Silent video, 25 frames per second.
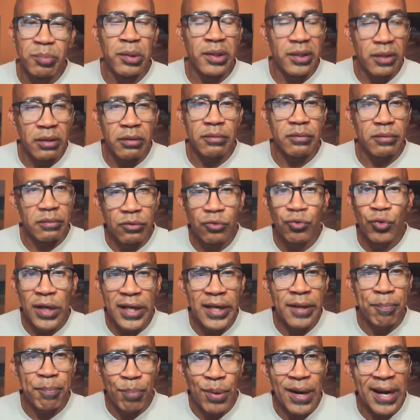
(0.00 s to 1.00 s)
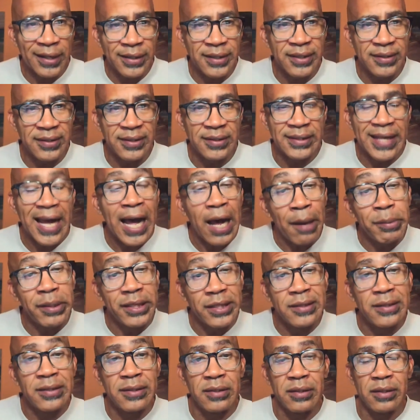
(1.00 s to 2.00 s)
but it's really practices,
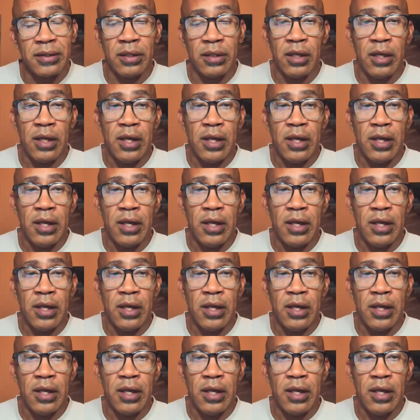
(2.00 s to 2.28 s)
habits